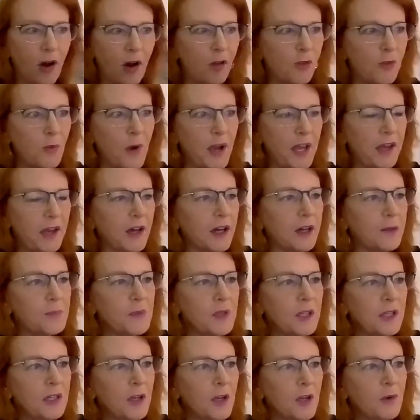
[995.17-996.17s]
all the way up,
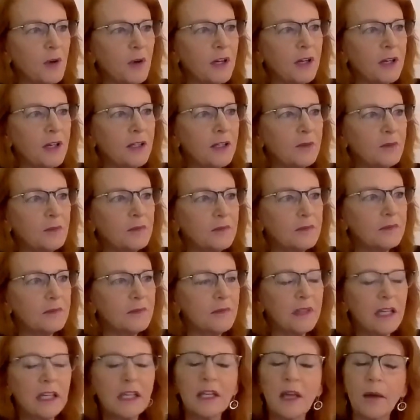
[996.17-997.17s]

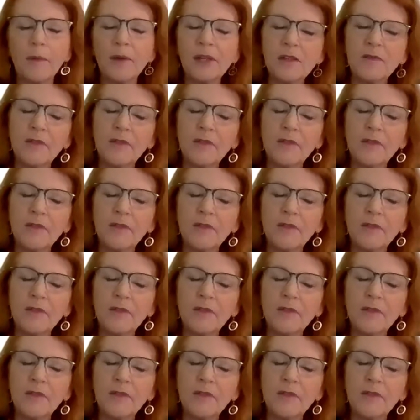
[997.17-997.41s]
economic